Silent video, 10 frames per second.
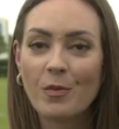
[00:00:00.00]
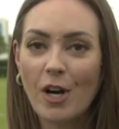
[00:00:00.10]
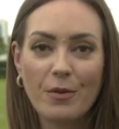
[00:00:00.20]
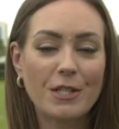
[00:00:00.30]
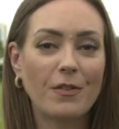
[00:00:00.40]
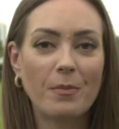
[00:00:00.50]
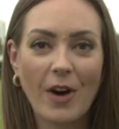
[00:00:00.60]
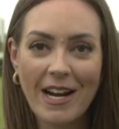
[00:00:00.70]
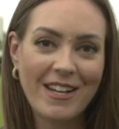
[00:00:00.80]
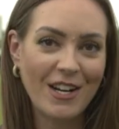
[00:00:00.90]
Moreau is from
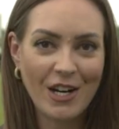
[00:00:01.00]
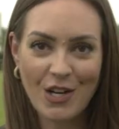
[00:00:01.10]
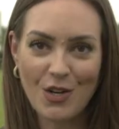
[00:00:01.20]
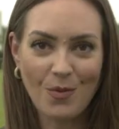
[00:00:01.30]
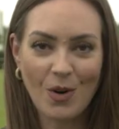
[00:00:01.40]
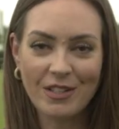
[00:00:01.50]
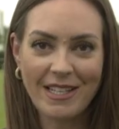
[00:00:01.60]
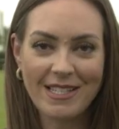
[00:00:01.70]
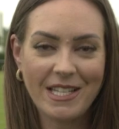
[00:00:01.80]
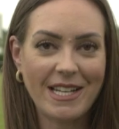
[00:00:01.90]
right here in New
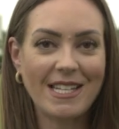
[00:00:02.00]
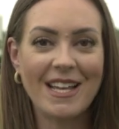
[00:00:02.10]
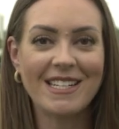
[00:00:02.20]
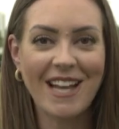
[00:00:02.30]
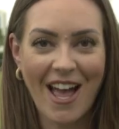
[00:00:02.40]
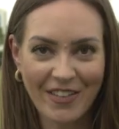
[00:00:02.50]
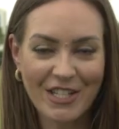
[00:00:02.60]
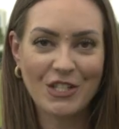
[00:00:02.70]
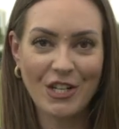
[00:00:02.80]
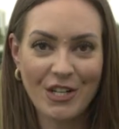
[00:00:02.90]
Orleans. He attended
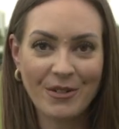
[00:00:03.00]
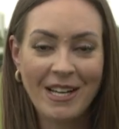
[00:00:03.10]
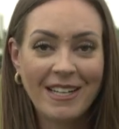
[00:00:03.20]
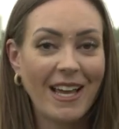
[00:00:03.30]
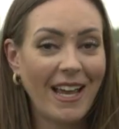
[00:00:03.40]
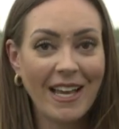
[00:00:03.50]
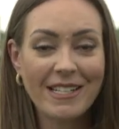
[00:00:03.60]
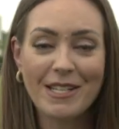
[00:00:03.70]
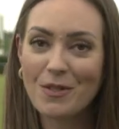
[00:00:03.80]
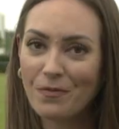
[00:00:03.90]
LSU,
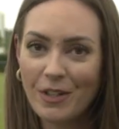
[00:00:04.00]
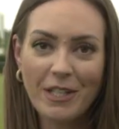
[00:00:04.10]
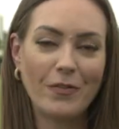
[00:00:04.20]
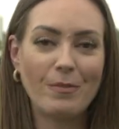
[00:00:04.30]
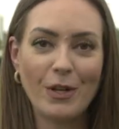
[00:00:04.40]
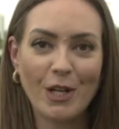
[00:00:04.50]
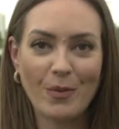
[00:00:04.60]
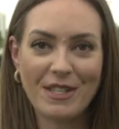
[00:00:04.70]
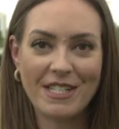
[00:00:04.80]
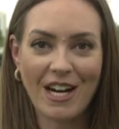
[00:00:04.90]
and he's really familiar
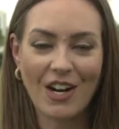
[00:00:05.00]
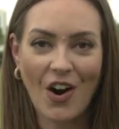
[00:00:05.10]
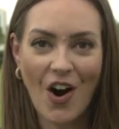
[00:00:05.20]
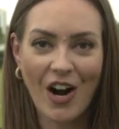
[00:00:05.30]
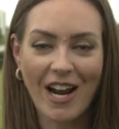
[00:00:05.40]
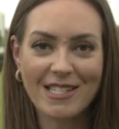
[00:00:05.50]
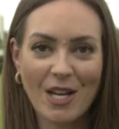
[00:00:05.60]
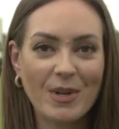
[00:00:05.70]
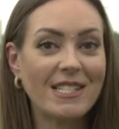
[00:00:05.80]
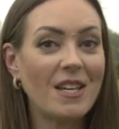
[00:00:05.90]
with Derek Carr as
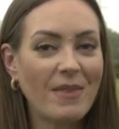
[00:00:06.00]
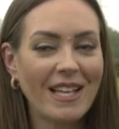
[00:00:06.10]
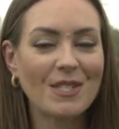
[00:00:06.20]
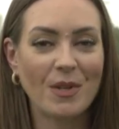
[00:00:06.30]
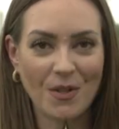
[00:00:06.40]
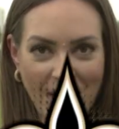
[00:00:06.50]
they were teammates with the